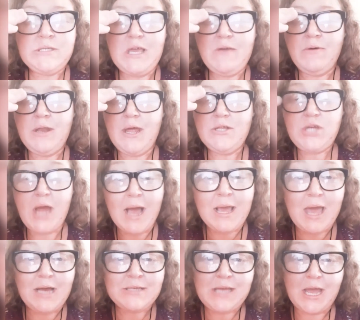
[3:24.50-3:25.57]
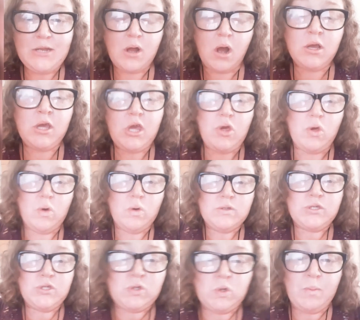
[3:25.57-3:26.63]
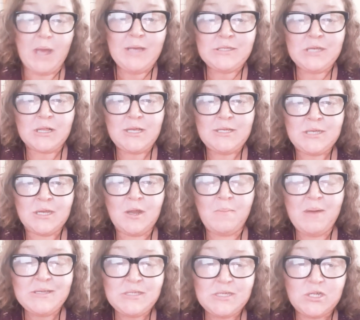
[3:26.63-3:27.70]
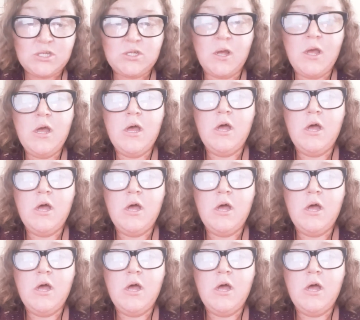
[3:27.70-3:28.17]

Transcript: even a jackass, a donkey used to basically send a message.